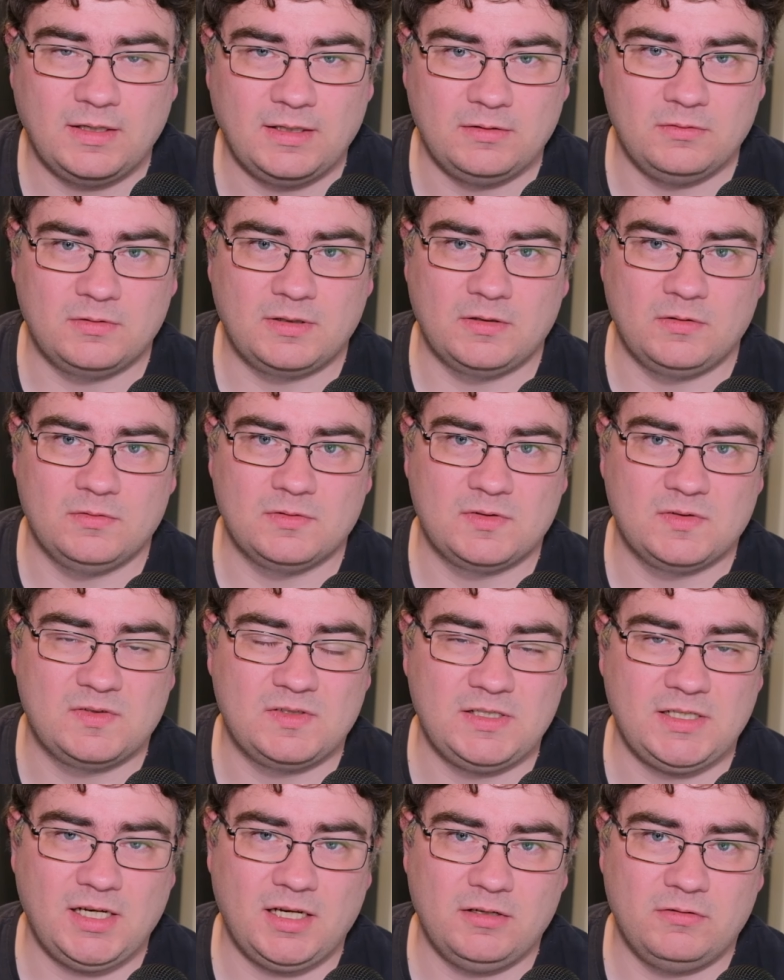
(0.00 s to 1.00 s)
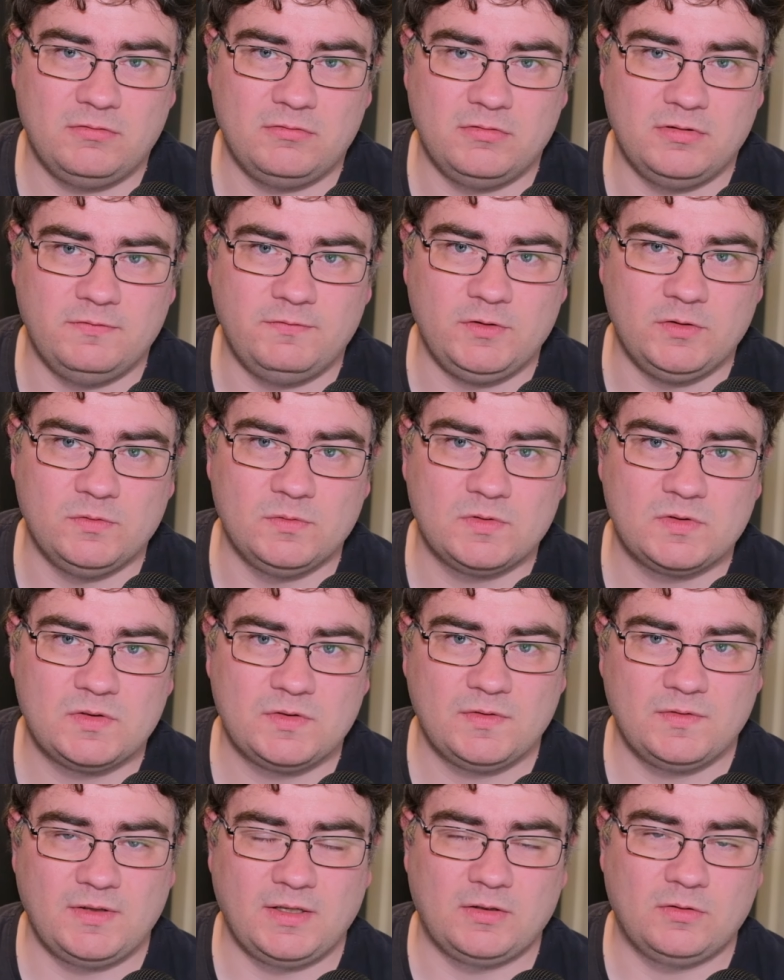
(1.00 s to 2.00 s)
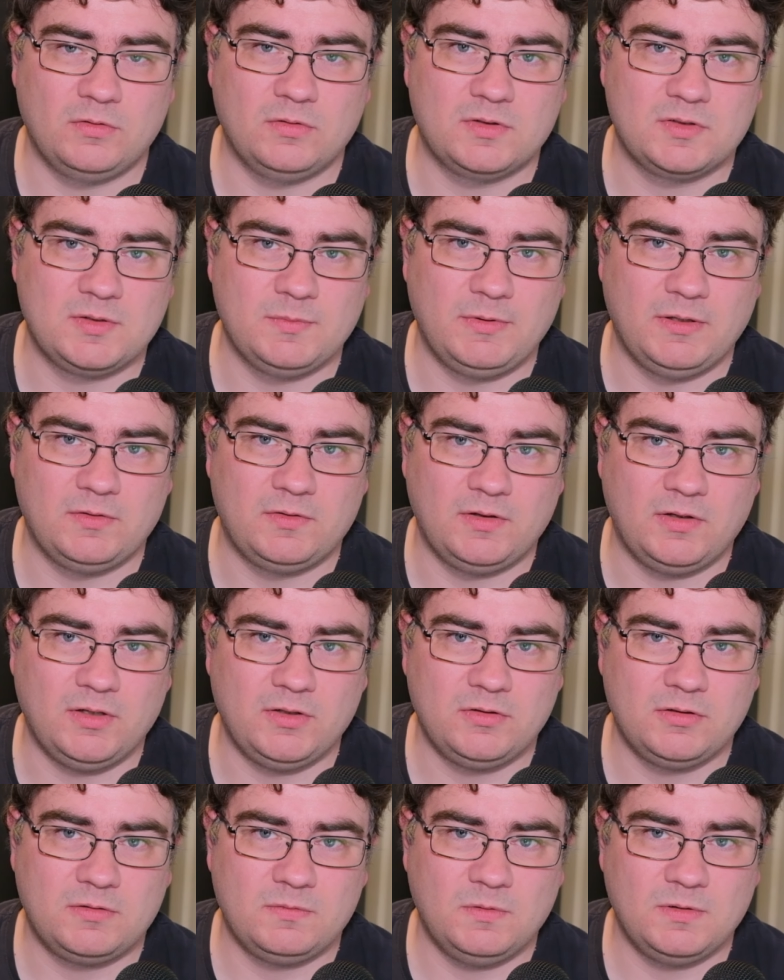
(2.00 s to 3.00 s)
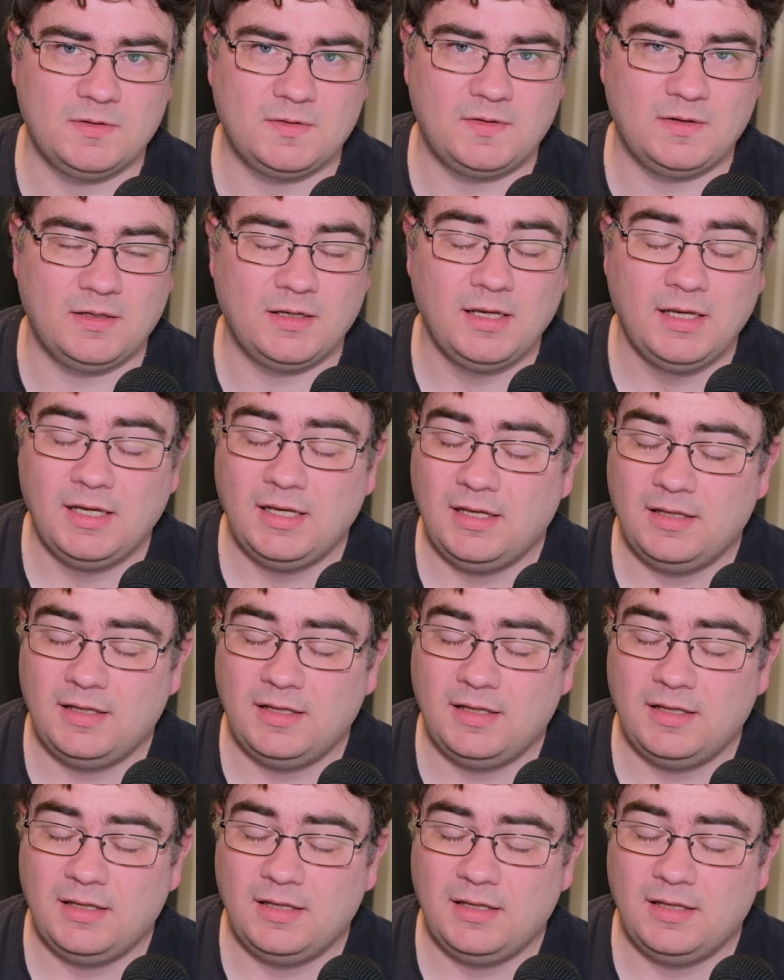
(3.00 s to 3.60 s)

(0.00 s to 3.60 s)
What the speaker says: and you can also see other reviews that talks about the audio quality.